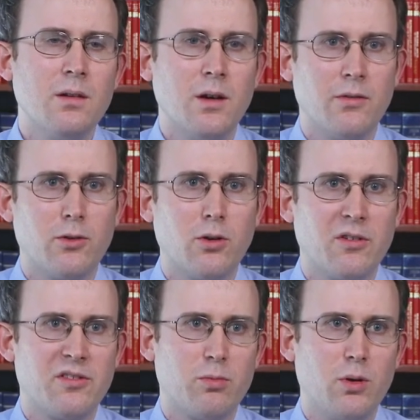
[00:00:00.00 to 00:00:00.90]
Of
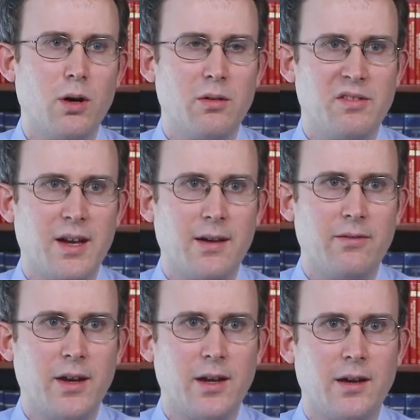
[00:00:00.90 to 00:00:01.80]
course, we'll always have
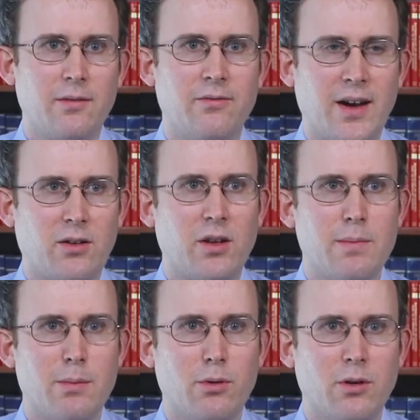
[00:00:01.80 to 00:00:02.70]
a uh, faculty
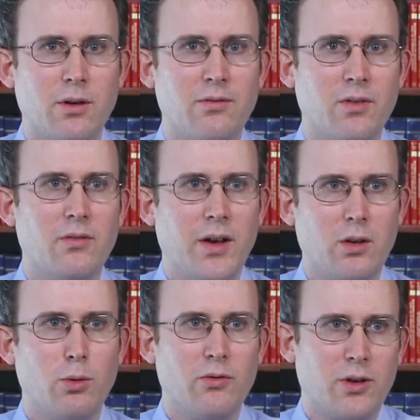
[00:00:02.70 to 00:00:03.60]
member of,
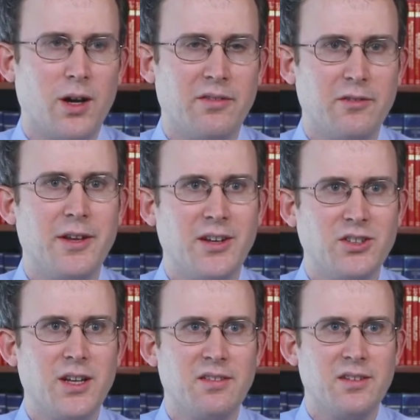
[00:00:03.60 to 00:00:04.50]
available for
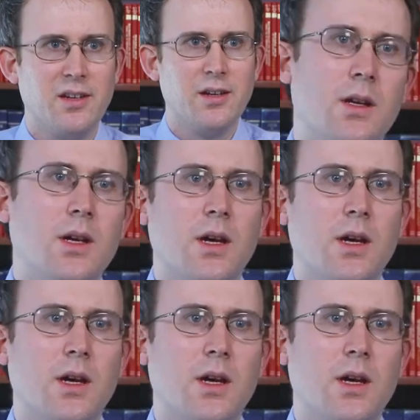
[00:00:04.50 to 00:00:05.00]
consultation as needed.